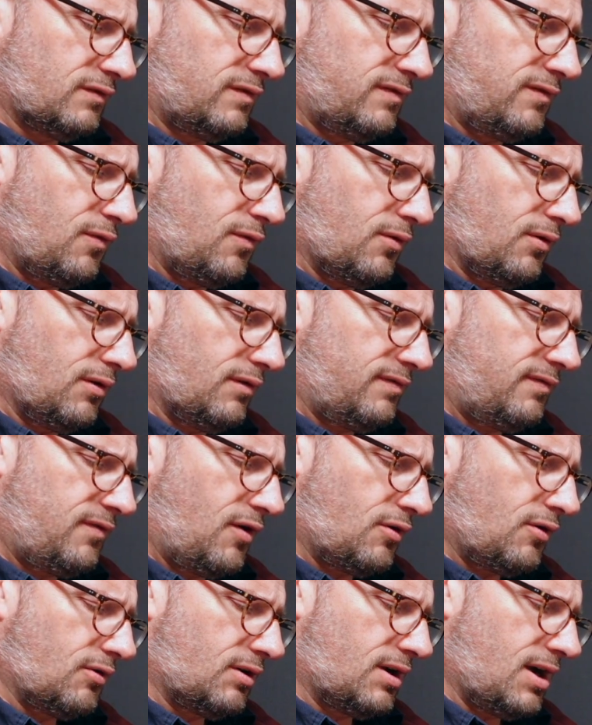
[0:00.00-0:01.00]
four
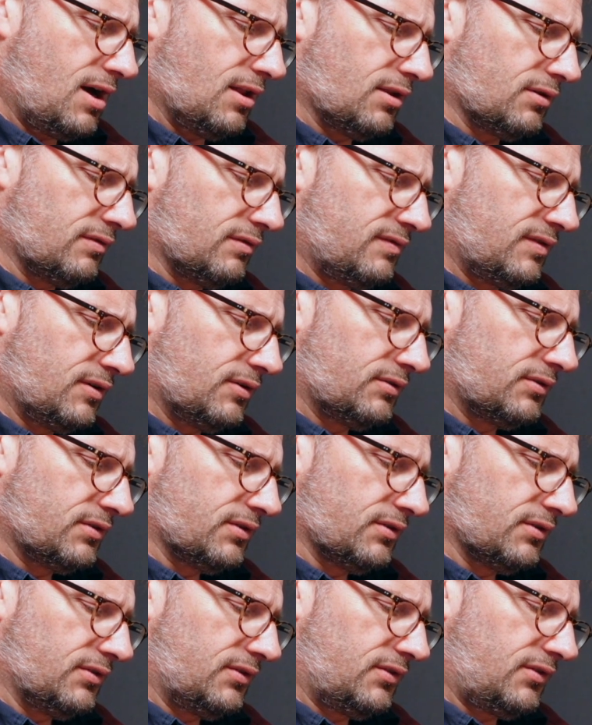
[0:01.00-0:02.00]
photo color
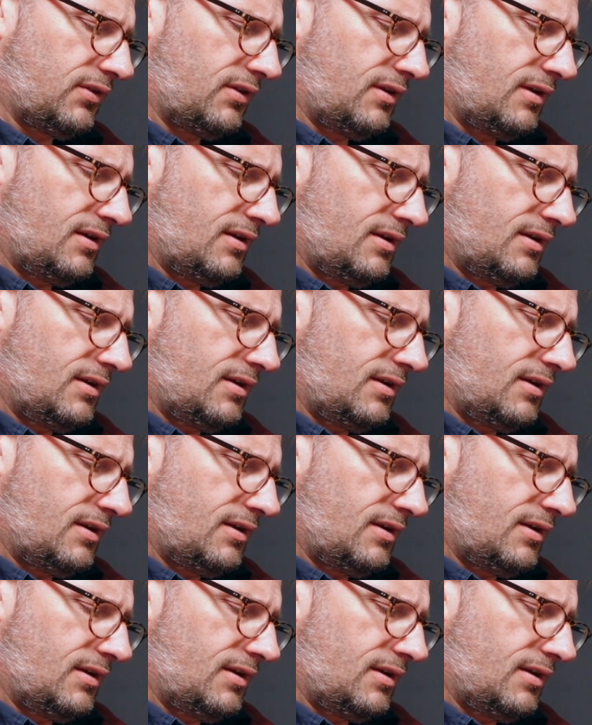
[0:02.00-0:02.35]
filters,